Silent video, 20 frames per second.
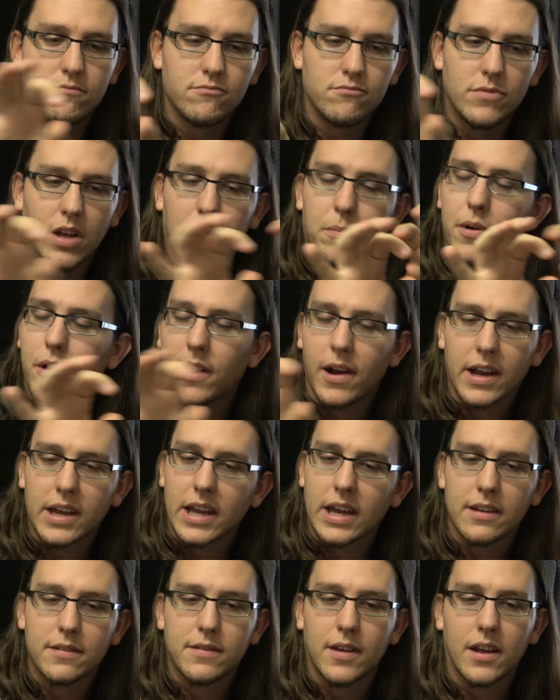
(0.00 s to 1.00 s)
number, I
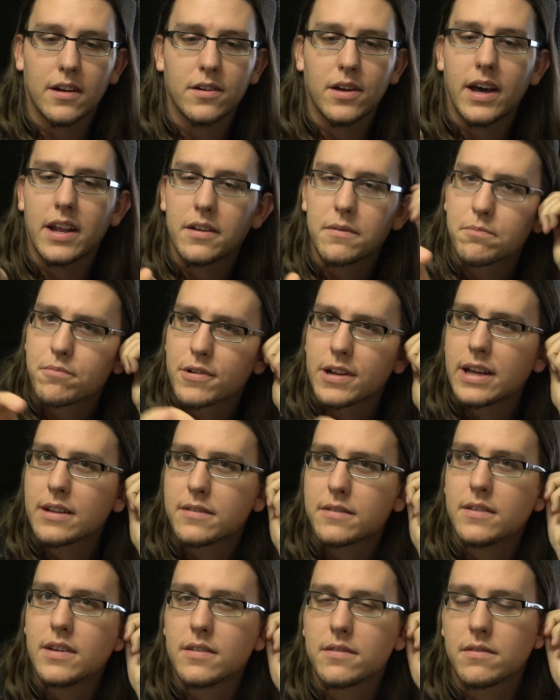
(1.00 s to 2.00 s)
guess. I don't know how to
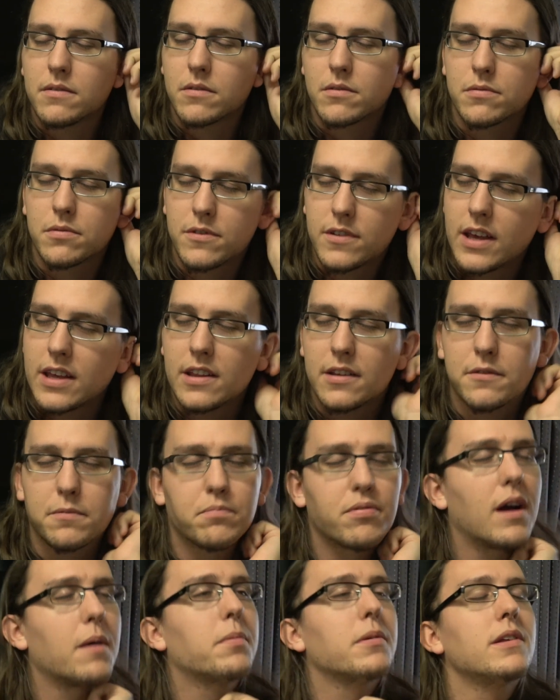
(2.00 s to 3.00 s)
pronounce this or say this
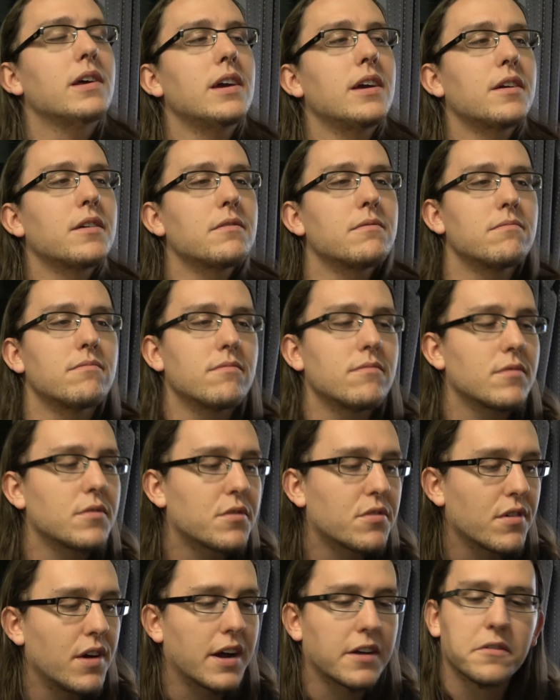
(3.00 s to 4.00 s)
properly in
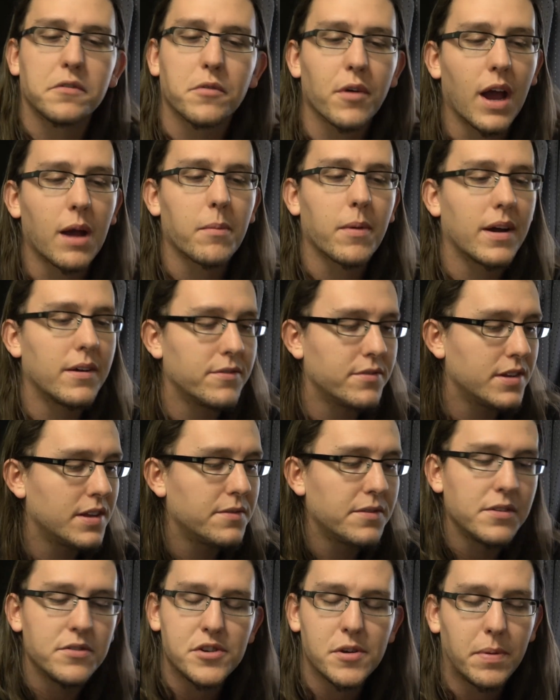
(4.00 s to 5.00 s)
correct grammar. I've
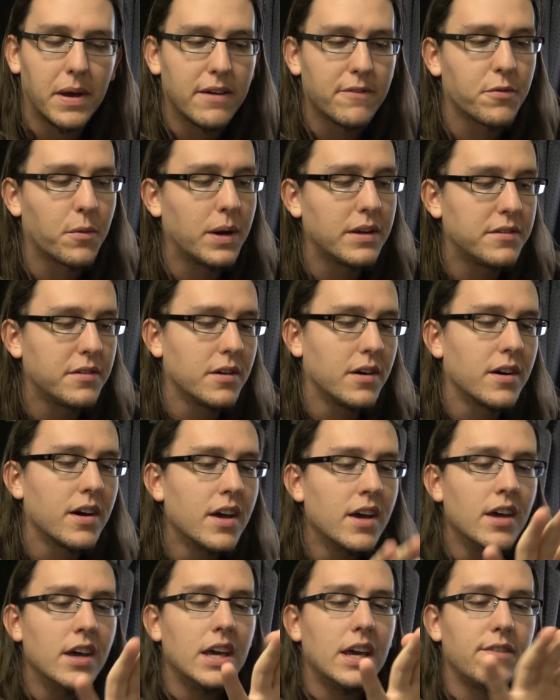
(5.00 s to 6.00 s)
lived in Japan for way too long.
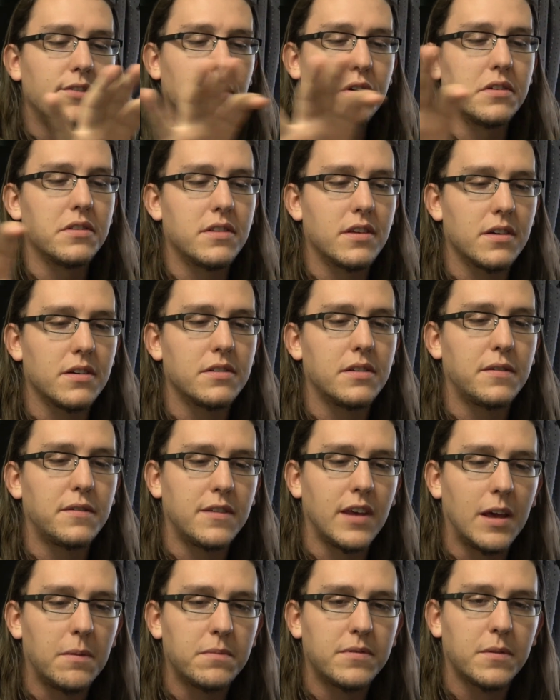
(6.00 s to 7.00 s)
Even though they're the
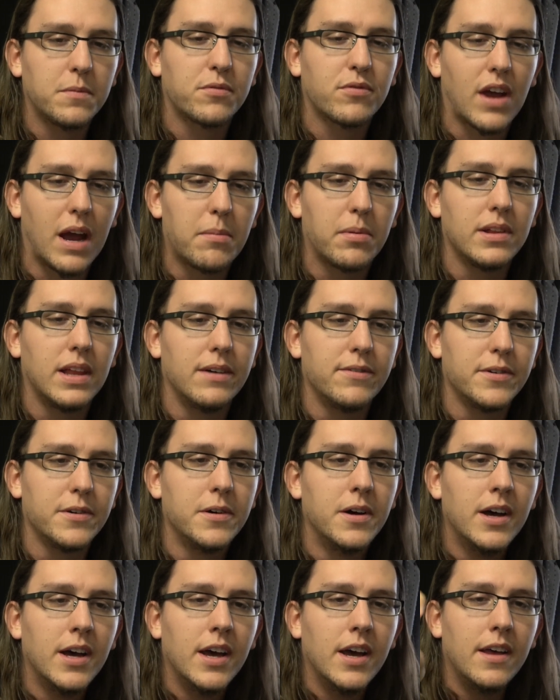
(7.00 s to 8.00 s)
same subscriber
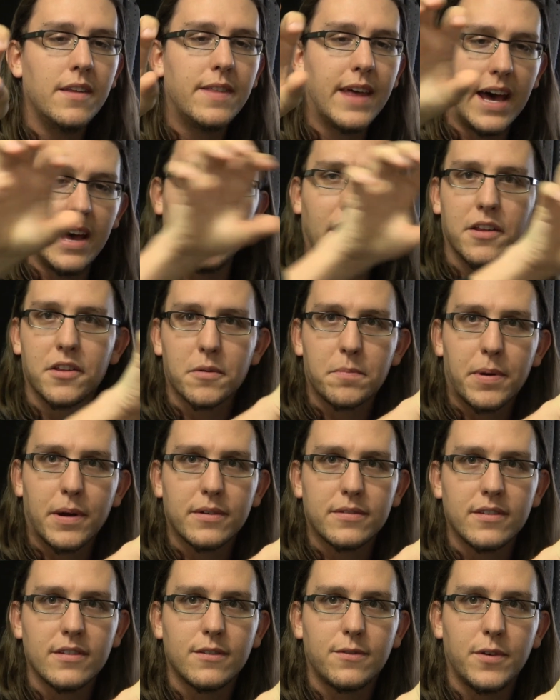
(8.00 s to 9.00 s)
level, that other
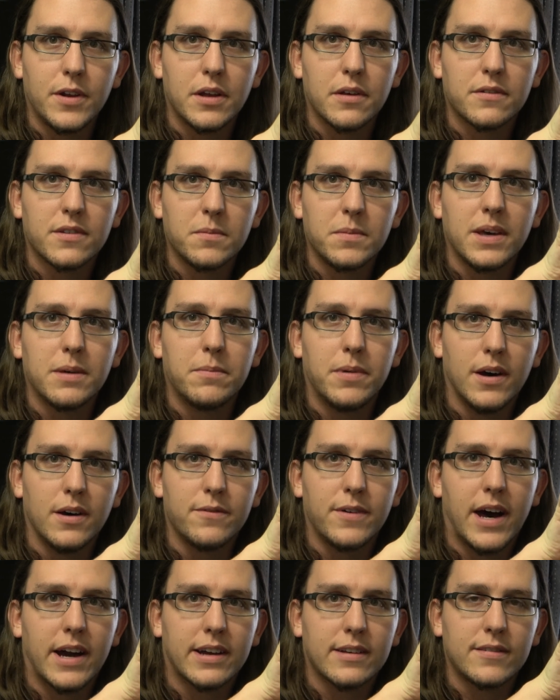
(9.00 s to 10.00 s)
person's videos could be
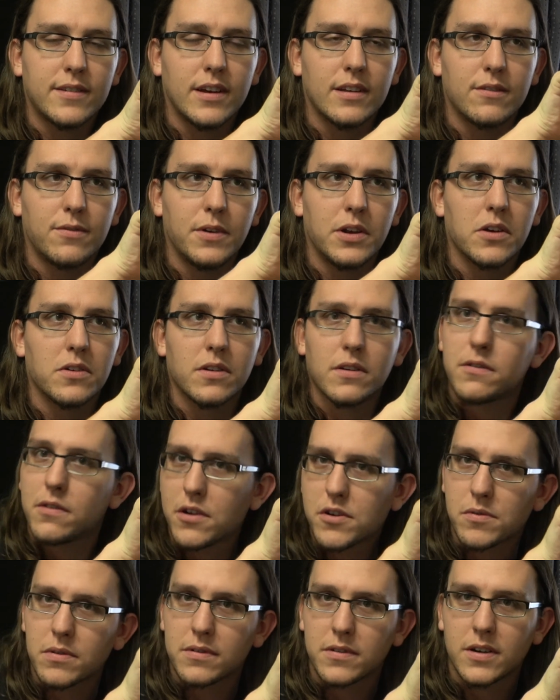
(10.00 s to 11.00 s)
above Akasan's video in the
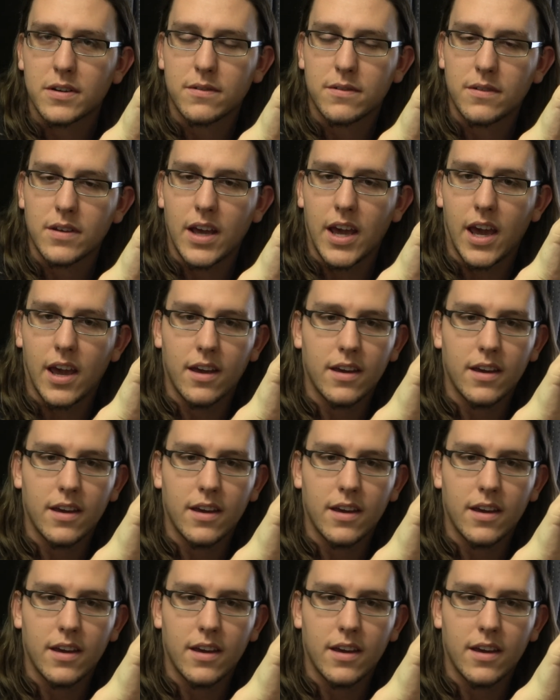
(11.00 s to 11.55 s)
search results.